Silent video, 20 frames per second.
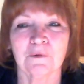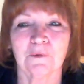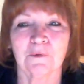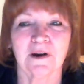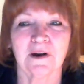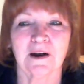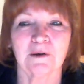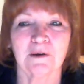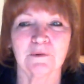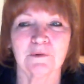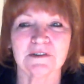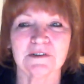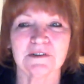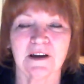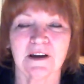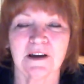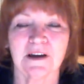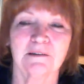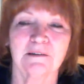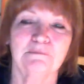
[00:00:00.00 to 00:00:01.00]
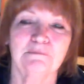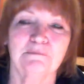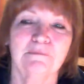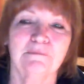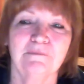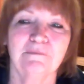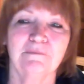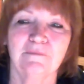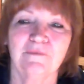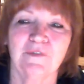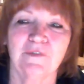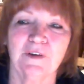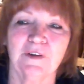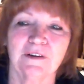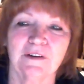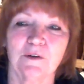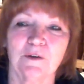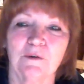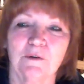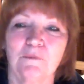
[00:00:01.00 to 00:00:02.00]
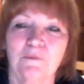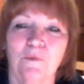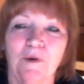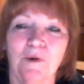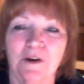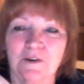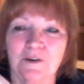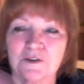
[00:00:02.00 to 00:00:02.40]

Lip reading: When I was kind of feeling the waters